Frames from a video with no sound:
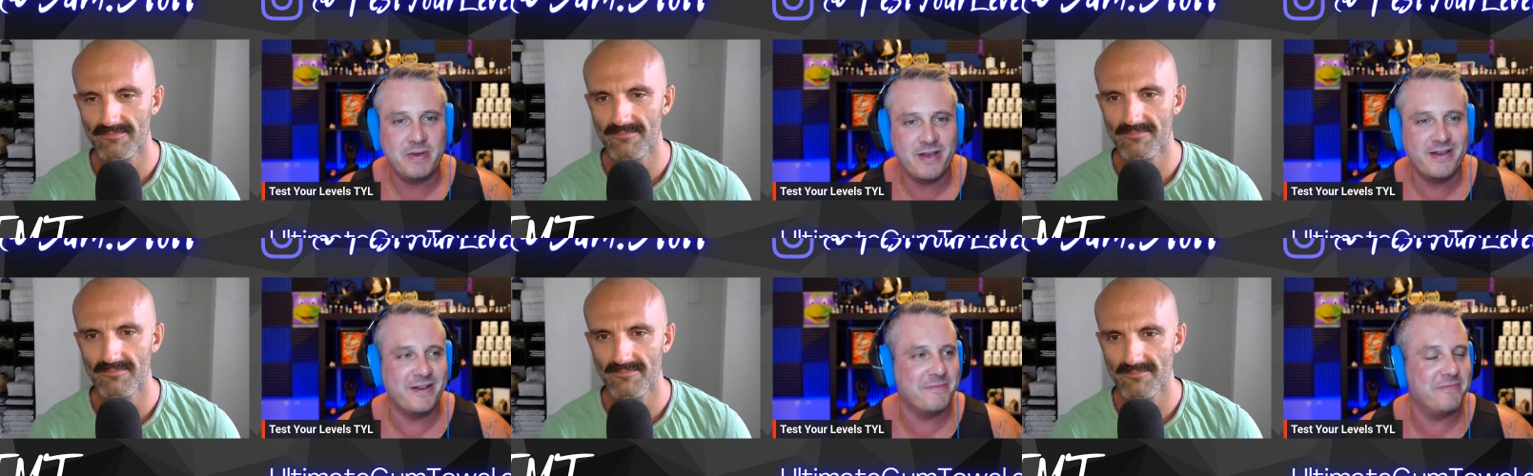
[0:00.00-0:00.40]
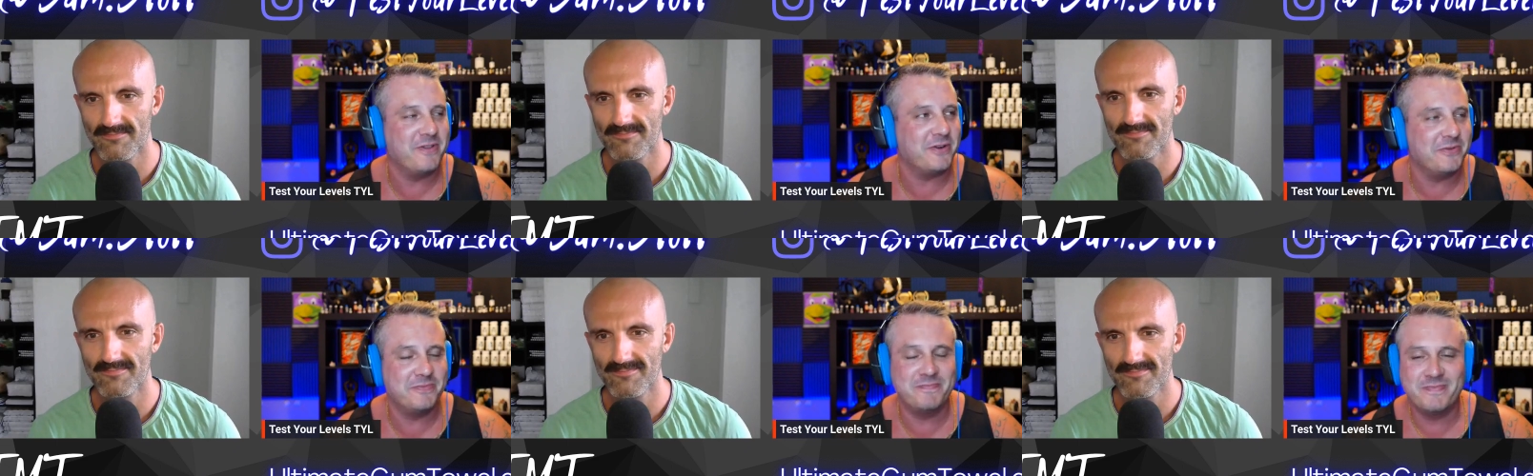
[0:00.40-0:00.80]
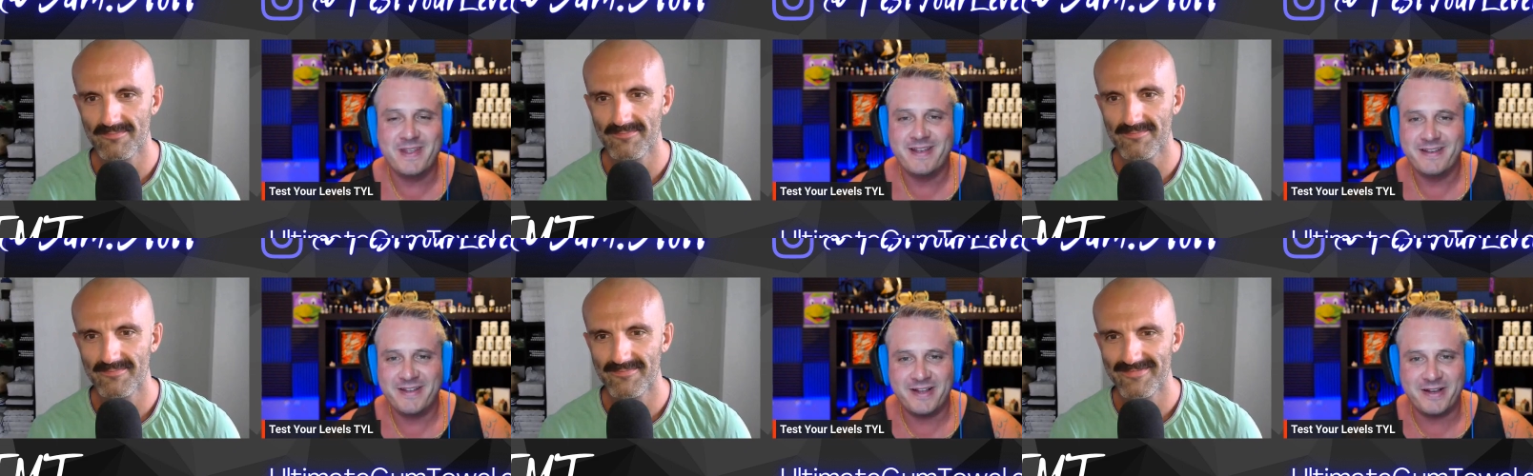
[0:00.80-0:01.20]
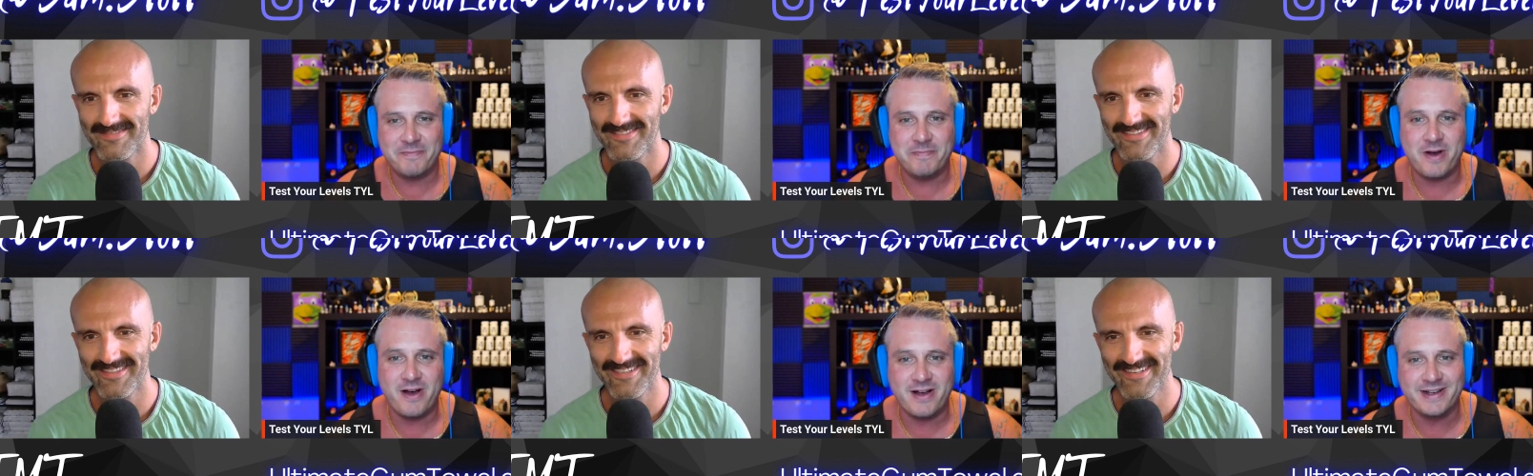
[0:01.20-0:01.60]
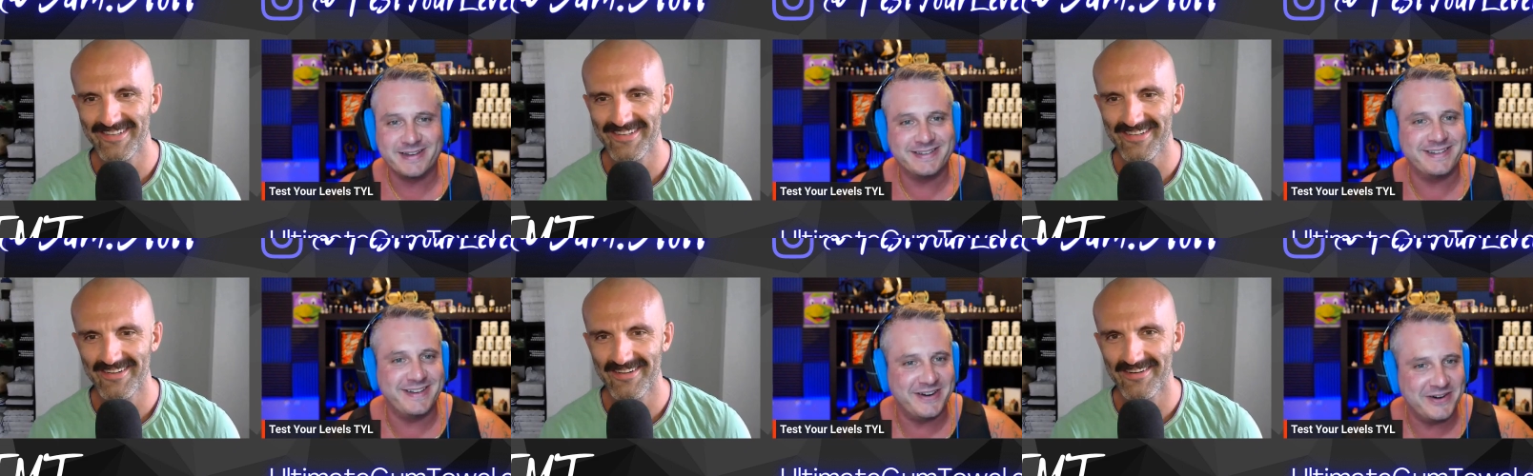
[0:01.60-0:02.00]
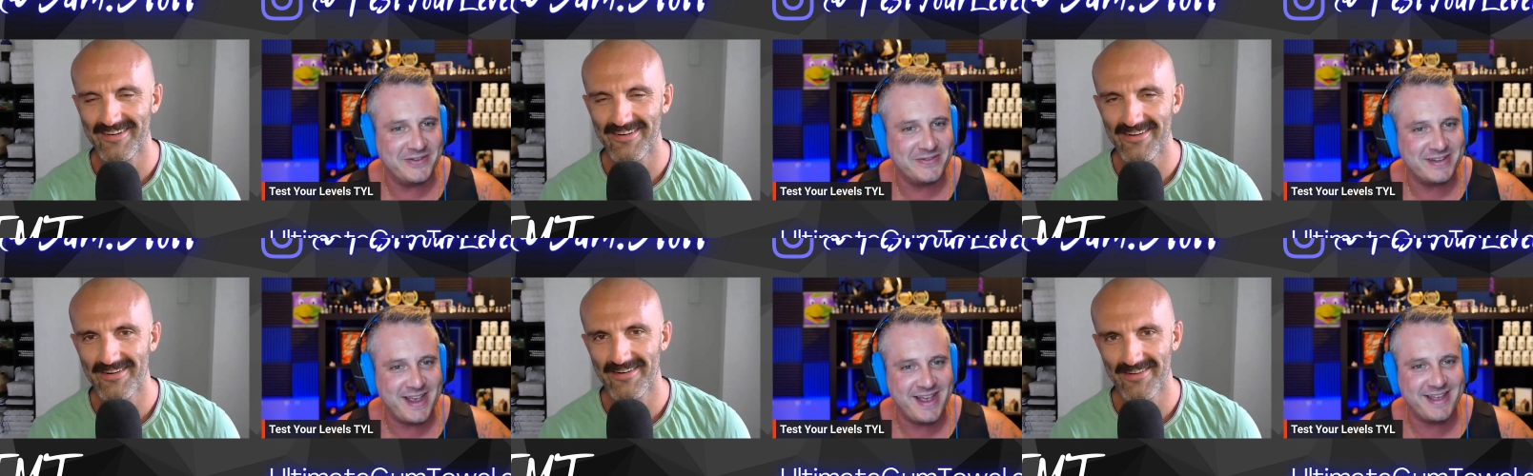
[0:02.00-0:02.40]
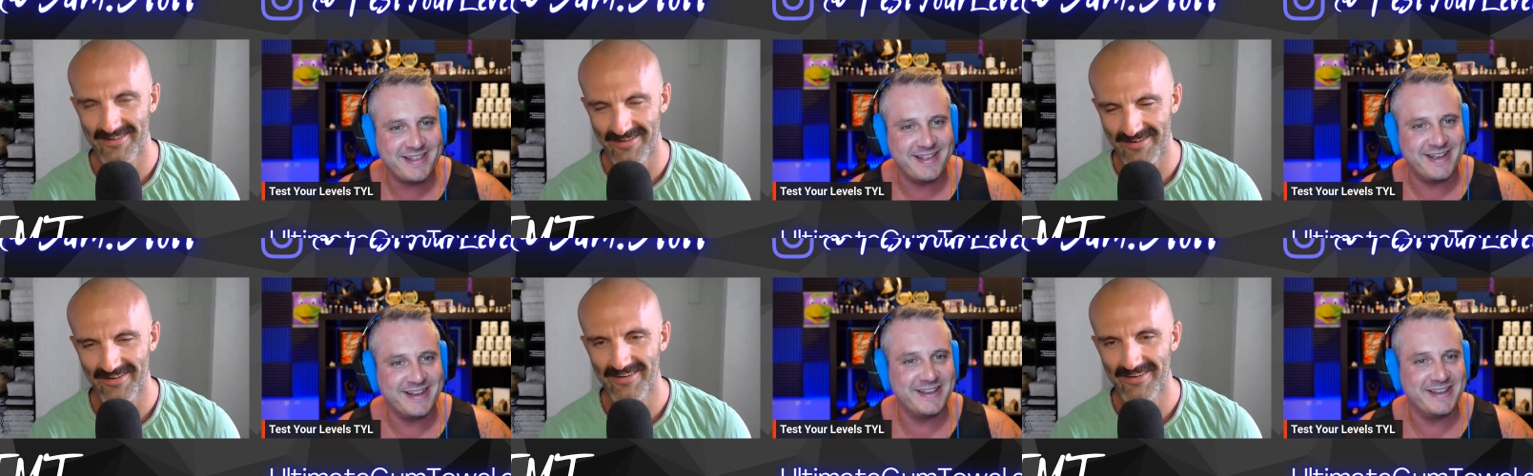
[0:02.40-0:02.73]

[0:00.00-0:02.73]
Speaker 1: little uh, punks. You know what I'm saying? Like,